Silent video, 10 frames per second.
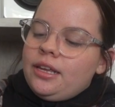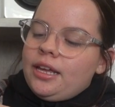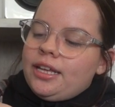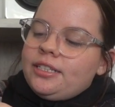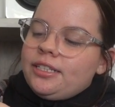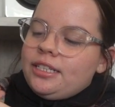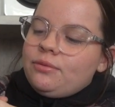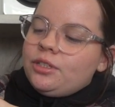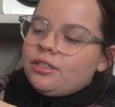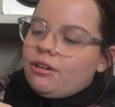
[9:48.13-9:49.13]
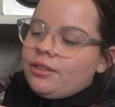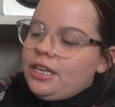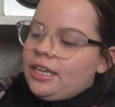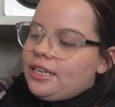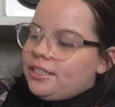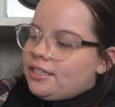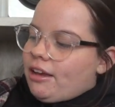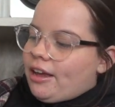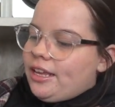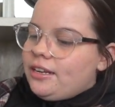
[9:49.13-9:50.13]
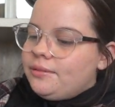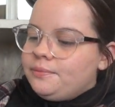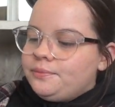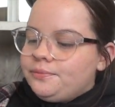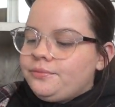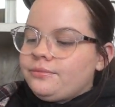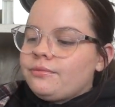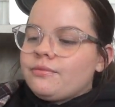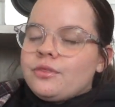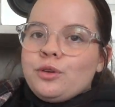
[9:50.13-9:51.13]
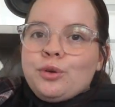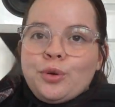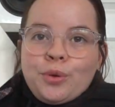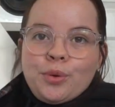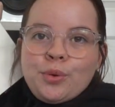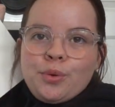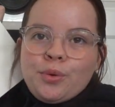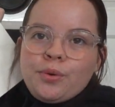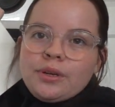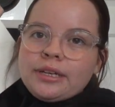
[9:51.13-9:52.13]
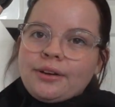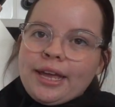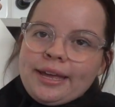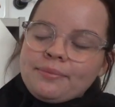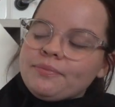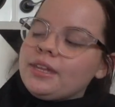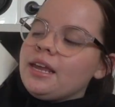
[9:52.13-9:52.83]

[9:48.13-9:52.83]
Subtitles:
and see what's on the inside. Ooh, okay.